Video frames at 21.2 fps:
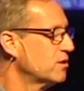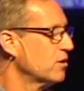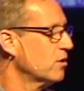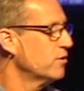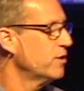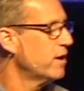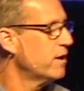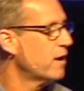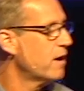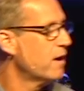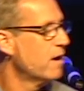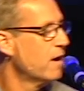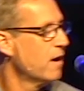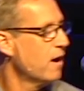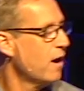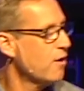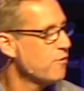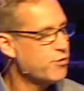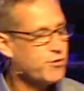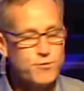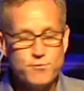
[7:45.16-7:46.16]
so there
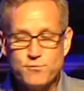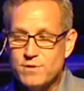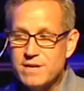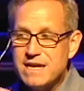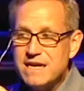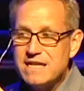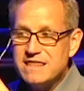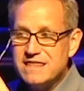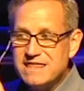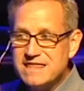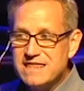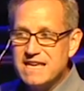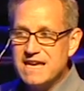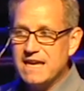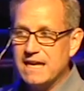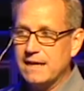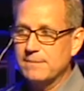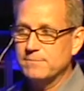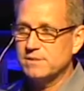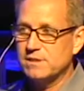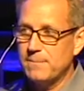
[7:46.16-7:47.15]
are 3
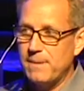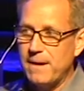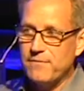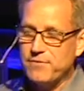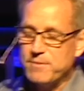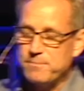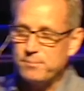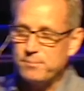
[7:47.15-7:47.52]
themes about the